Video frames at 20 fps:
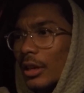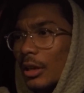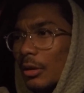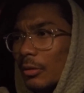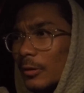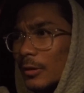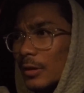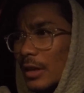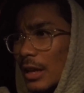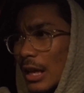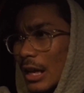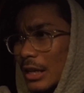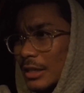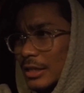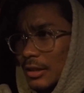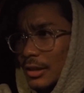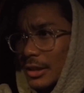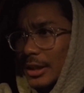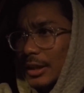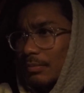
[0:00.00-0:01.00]
It
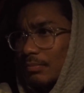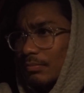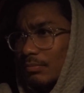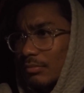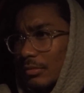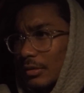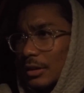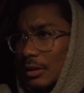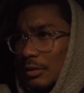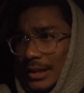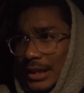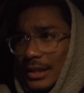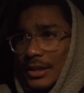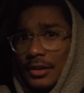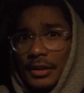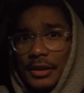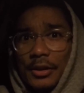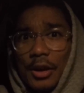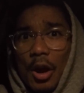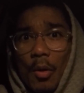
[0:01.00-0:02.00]
actually, there was
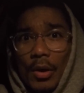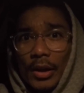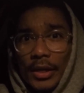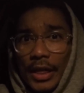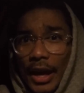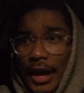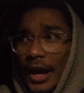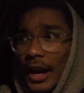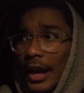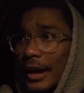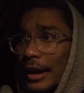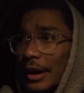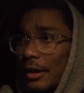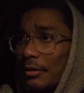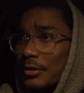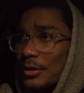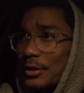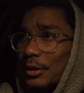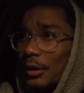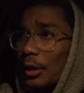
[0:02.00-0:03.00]
actually no one there and I
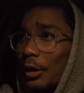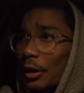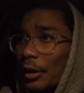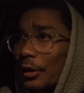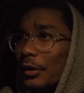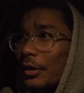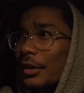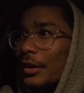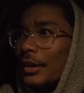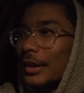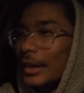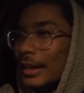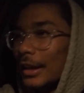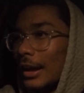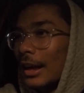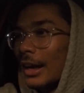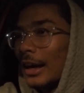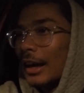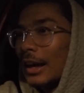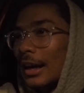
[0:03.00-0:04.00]
was alone.
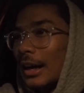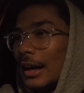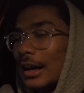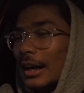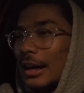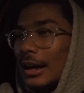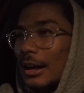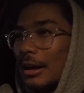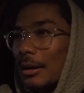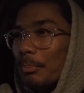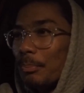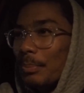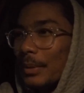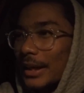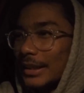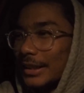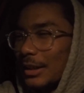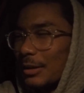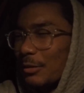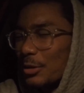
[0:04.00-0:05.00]
Uh,
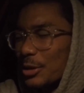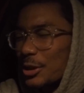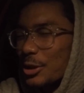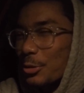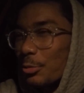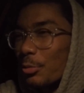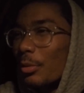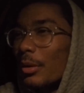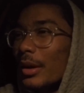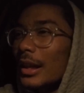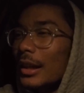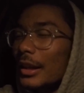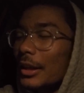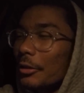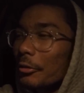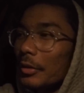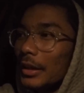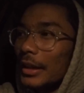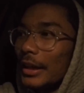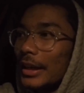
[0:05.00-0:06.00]
but it was really,
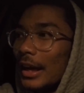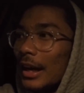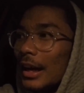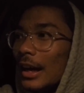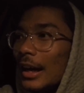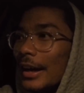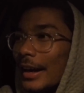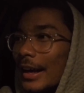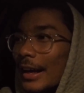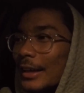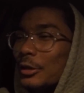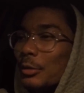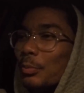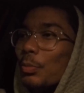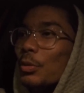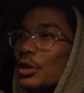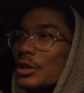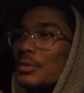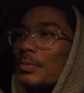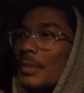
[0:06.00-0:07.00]
really hard. I had to
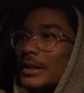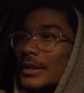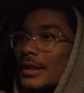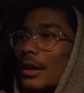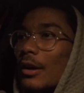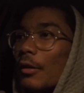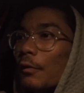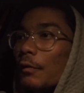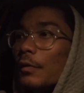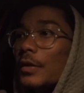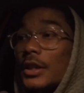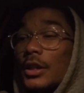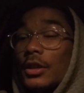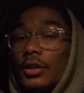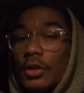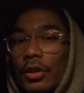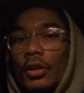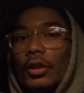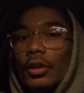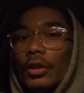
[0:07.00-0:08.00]
push myself, which is
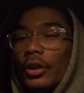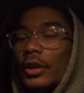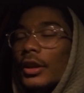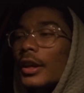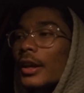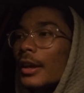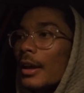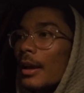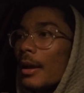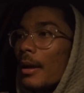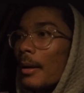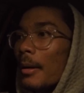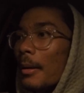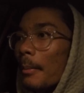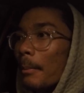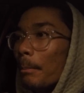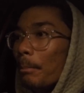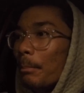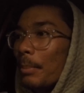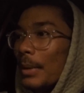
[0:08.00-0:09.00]
good.
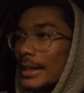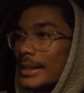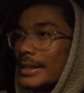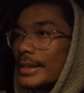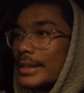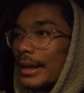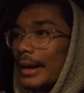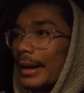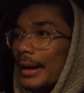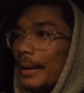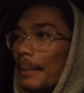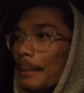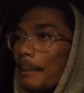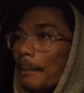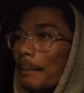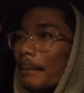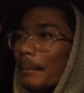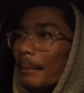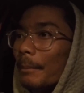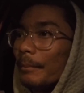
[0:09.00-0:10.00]
But,
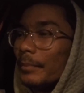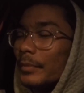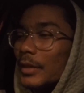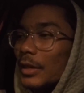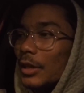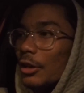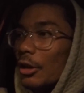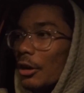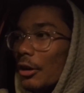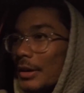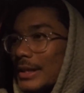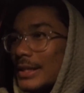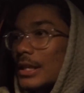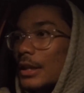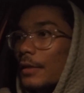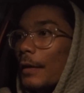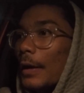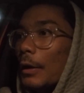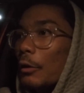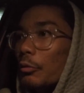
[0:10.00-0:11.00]
um, you know, it
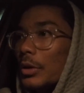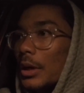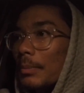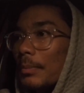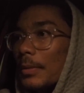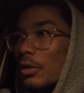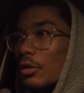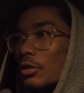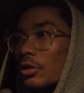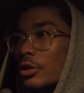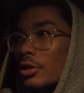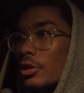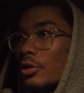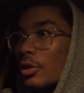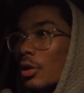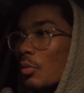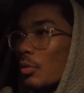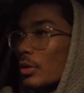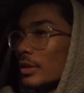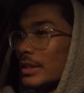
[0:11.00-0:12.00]
just felt weird because
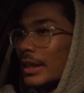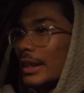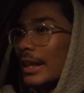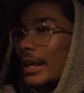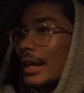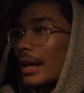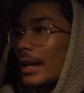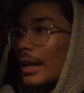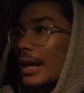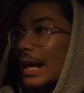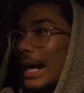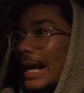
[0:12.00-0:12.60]
Shook wasn't there.